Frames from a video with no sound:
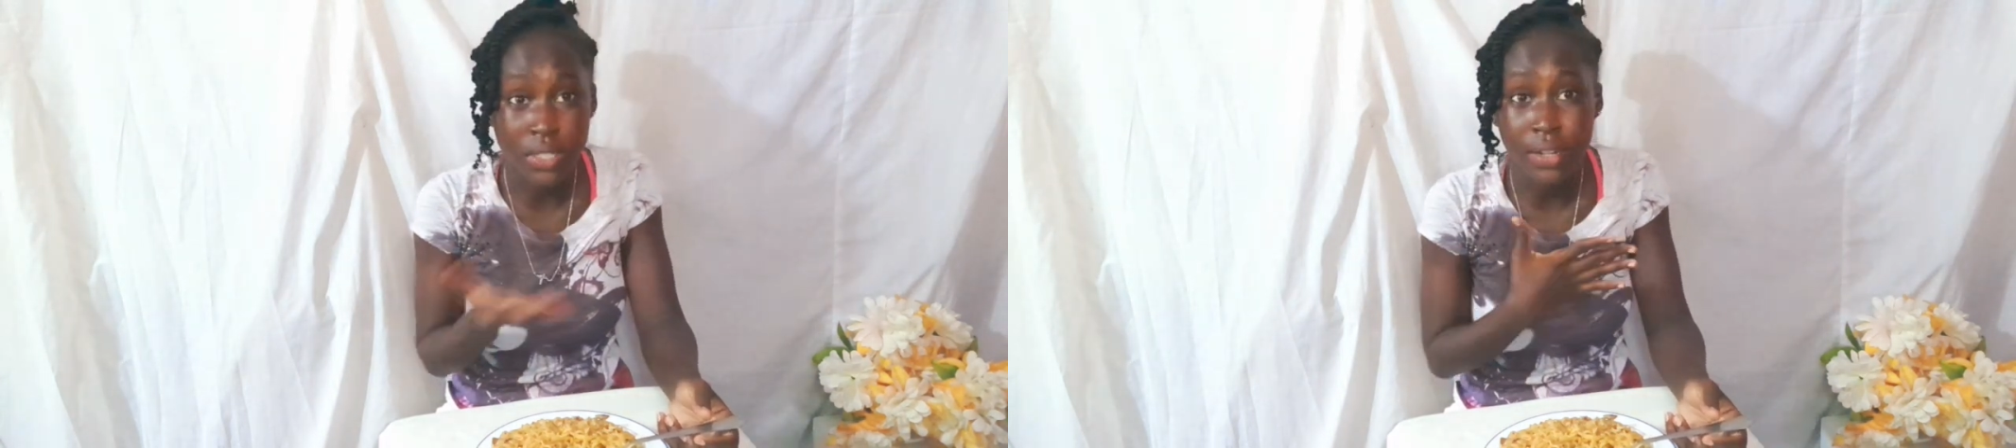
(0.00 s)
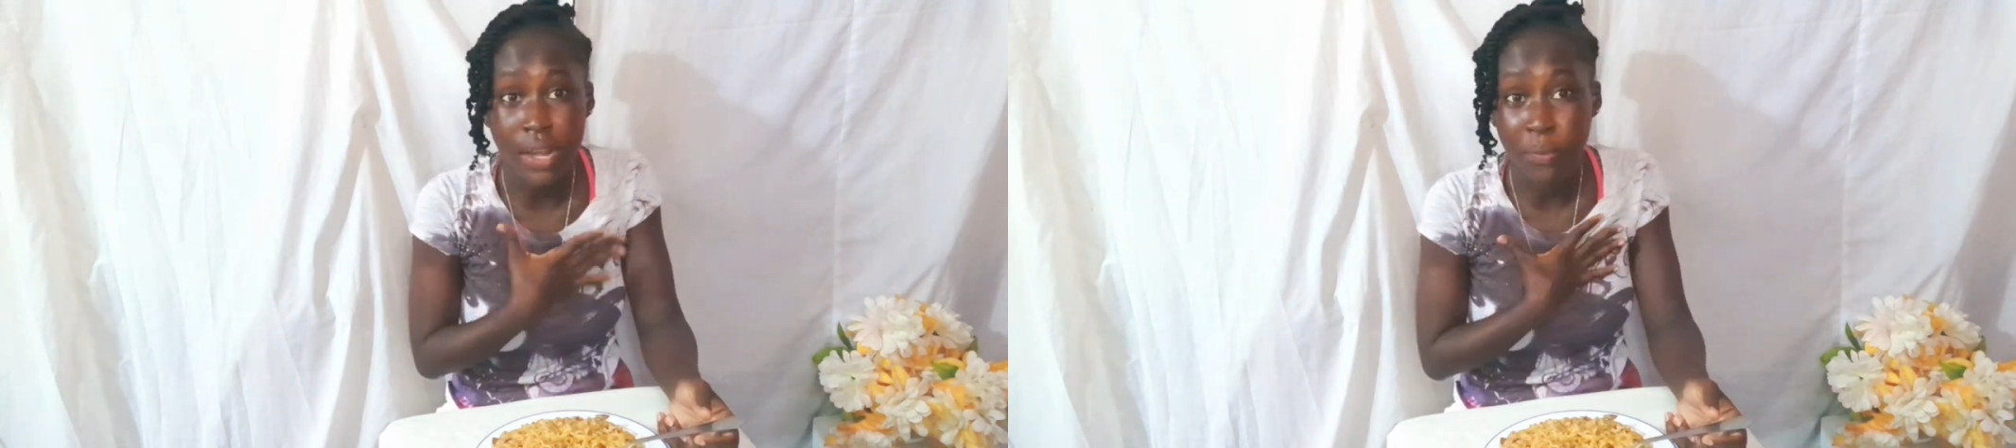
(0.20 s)

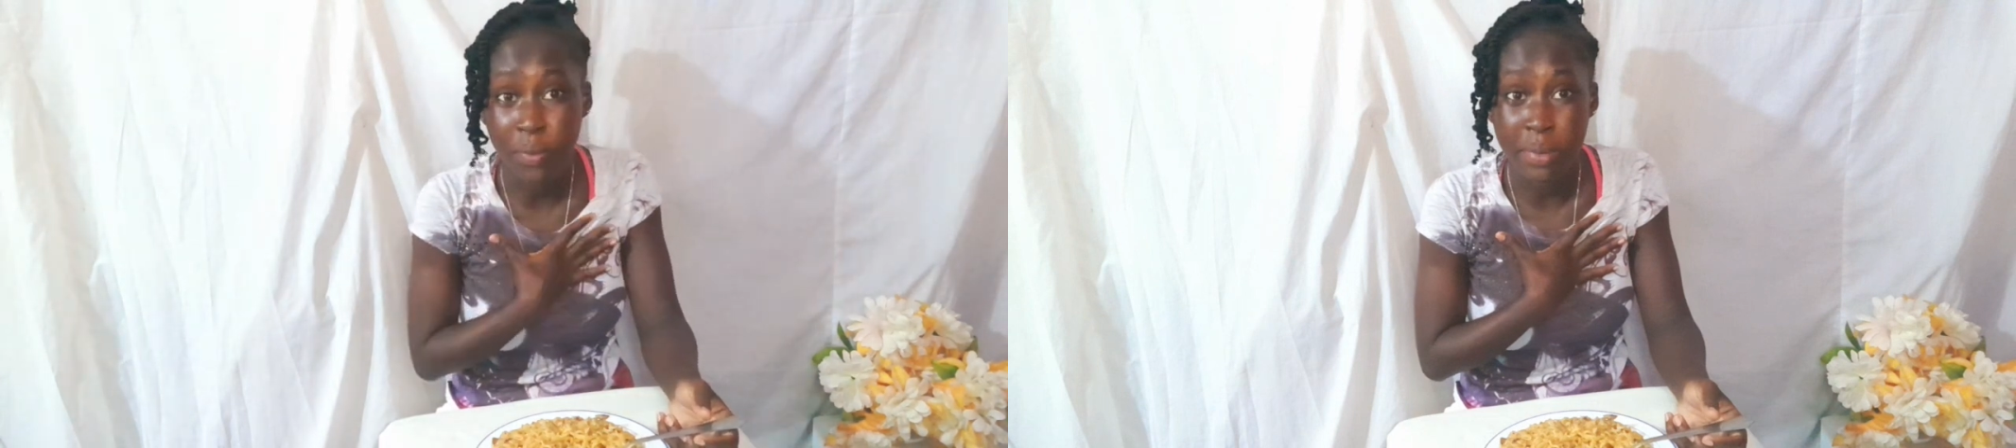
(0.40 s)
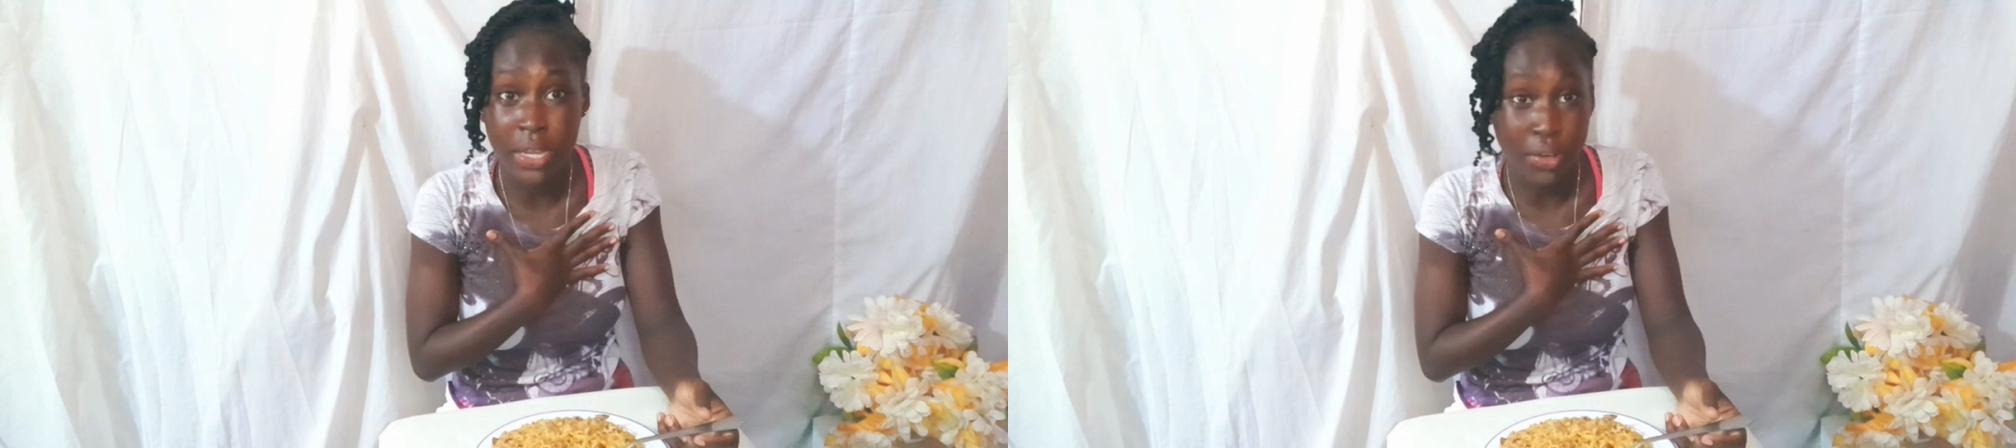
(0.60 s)
then that
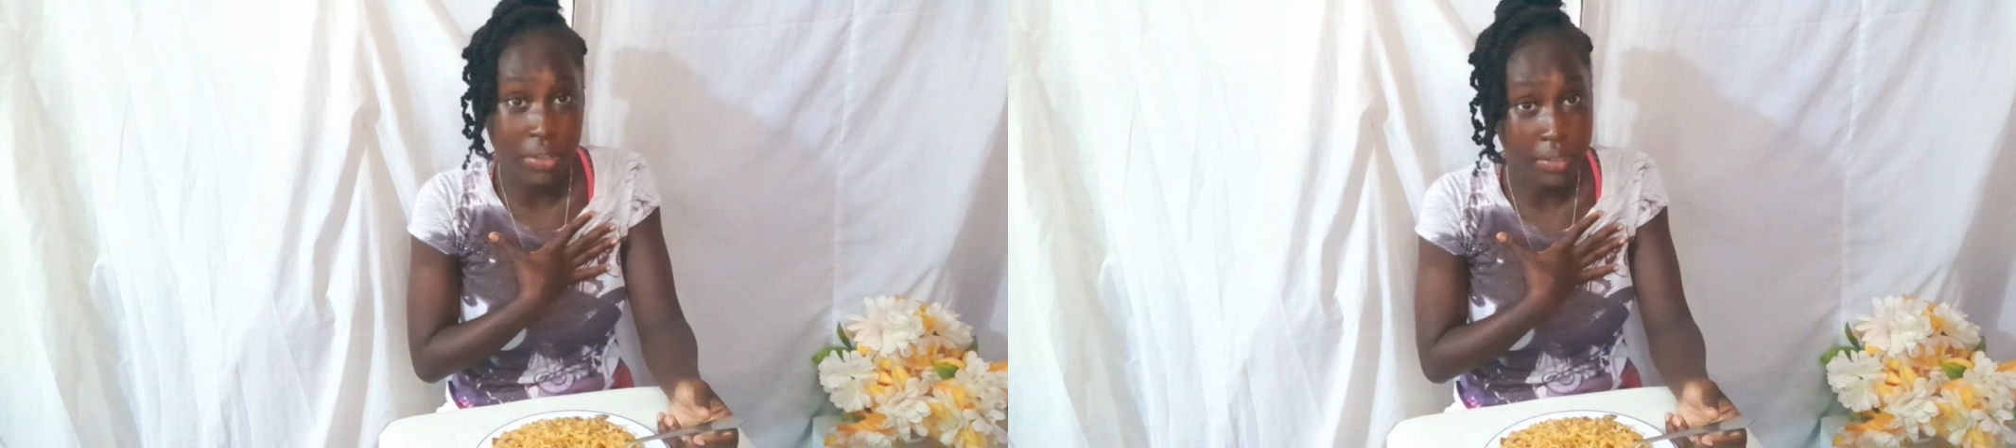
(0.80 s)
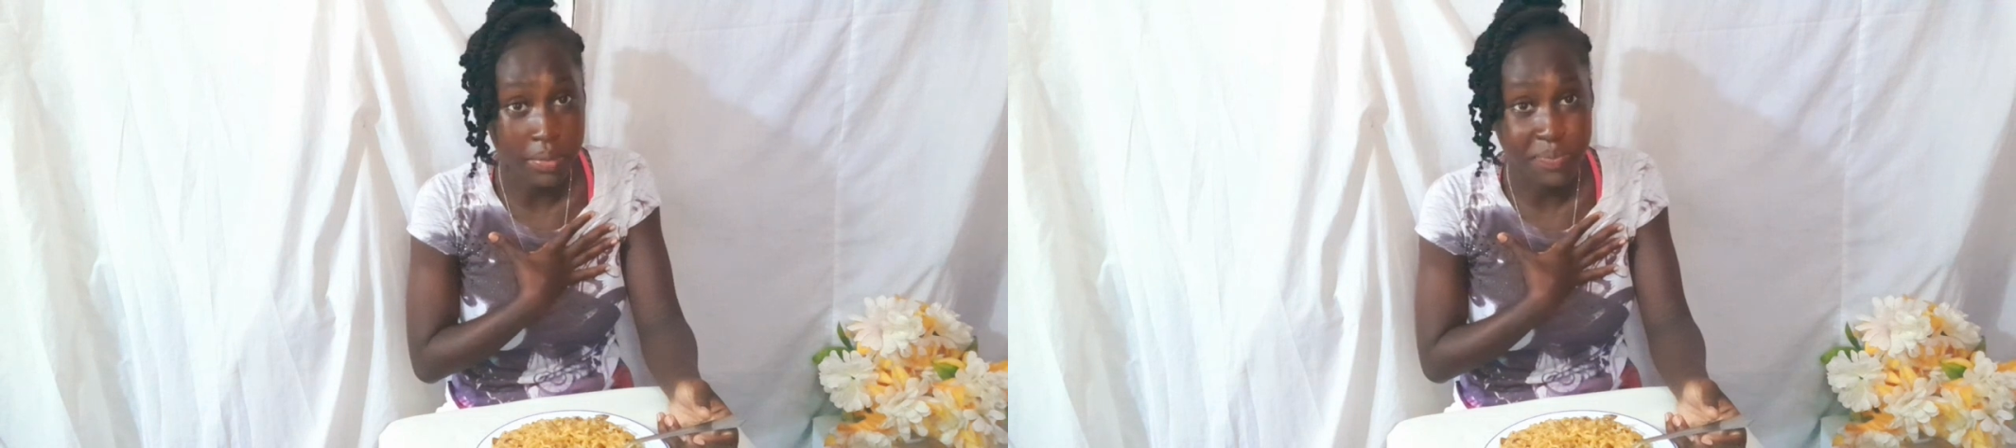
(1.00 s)
will be
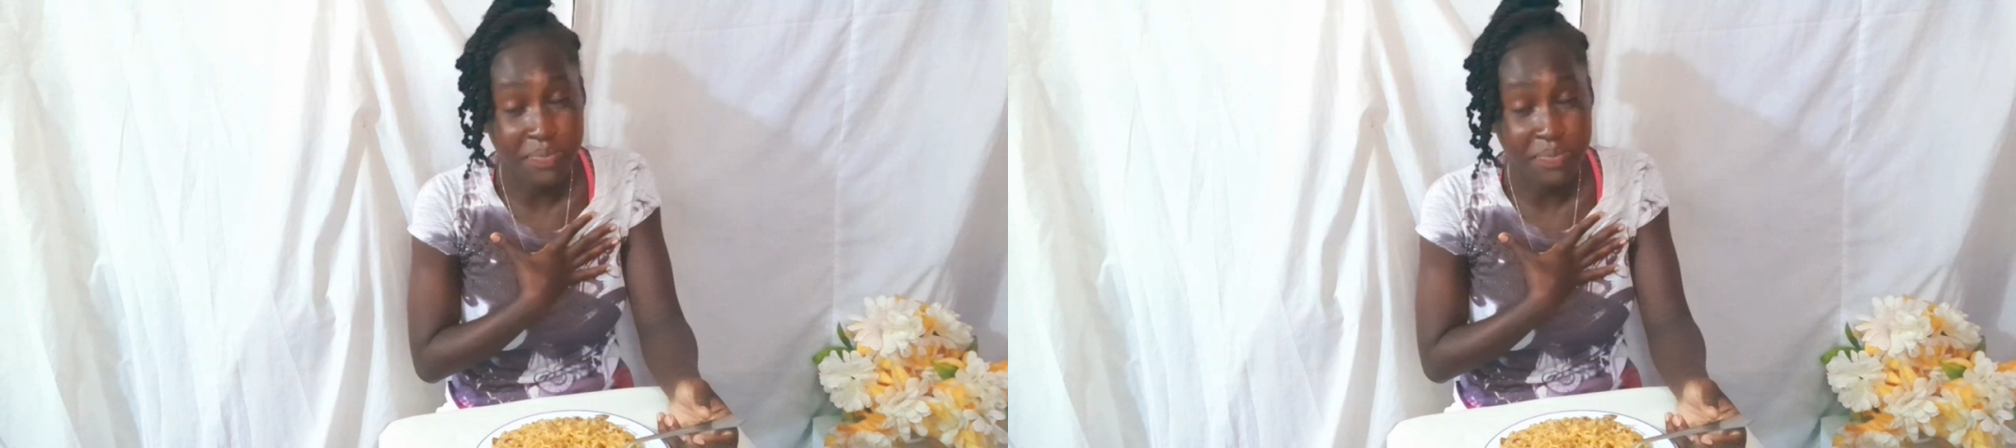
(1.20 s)
good.